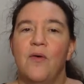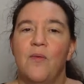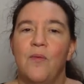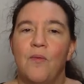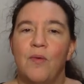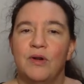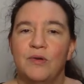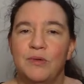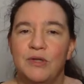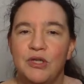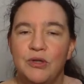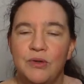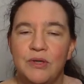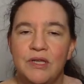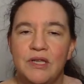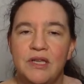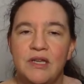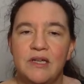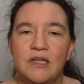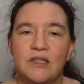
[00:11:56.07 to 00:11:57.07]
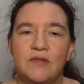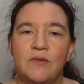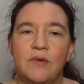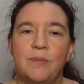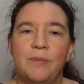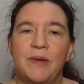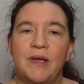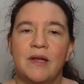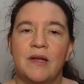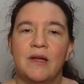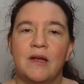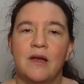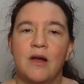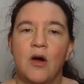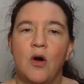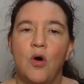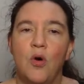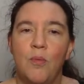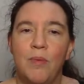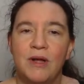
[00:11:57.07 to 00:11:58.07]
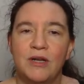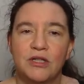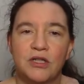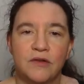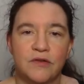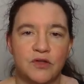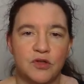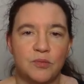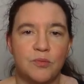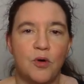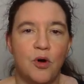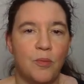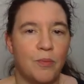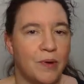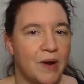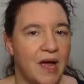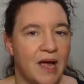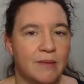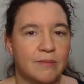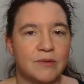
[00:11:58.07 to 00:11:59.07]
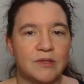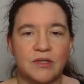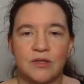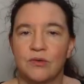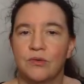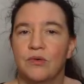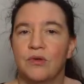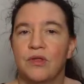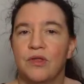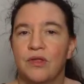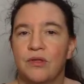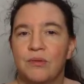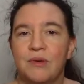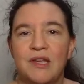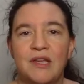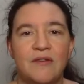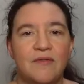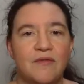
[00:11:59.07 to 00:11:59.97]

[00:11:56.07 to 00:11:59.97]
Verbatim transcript: What we're doing here is we pick a whole bunch of small primes, so 3,